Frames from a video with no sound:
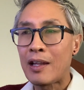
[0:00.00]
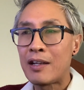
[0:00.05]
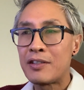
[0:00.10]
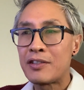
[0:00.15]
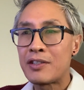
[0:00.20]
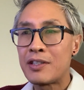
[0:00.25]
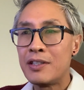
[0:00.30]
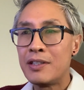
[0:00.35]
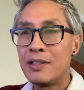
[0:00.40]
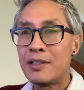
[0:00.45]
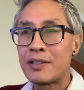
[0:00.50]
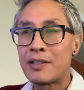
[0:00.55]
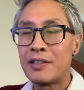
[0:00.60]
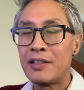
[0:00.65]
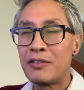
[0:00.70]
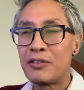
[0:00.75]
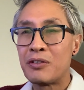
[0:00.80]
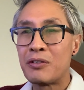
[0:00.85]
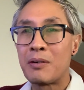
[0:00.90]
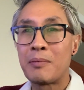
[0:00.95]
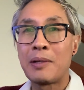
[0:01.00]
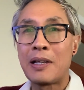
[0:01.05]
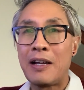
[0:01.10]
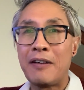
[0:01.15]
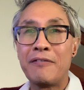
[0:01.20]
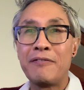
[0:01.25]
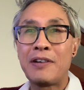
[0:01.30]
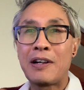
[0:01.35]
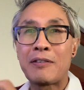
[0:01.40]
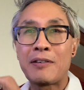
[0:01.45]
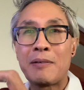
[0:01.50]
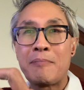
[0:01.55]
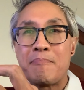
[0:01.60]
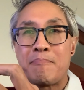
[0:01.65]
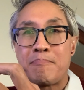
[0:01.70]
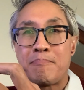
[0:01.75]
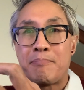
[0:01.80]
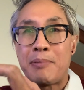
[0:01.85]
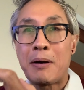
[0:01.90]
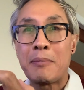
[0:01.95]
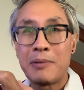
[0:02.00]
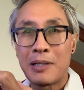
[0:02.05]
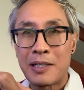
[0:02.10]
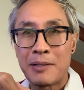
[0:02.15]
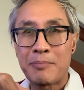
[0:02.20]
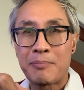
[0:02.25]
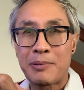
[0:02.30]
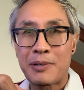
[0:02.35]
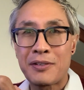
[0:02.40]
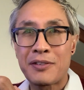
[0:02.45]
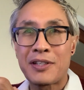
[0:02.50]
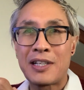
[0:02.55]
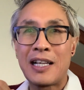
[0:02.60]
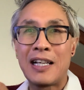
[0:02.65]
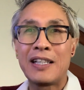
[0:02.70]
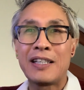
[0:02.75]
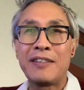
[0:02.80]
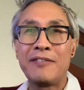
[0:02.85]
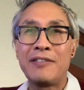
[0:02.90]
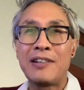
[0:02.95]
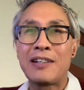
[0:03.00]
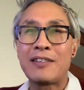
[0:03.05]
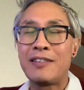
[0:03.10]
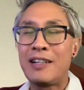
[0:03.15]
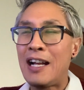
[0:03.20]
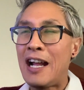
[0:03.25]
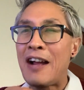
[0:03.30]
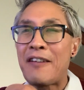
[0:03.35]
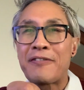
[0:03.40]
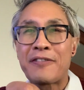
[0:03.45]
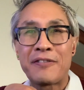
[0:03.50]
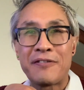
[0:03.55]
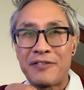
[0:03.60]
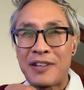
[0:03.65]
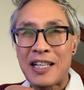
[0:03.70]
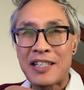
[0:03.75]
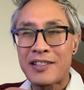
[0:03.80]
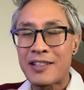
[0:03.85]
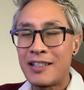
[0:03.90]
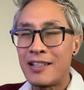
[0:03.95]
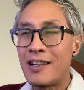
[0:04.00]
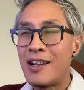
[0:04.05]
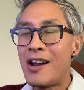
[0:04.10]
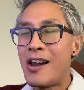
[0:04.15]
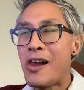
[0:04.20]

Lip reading: she's normally a very bubbly personality, very effervescent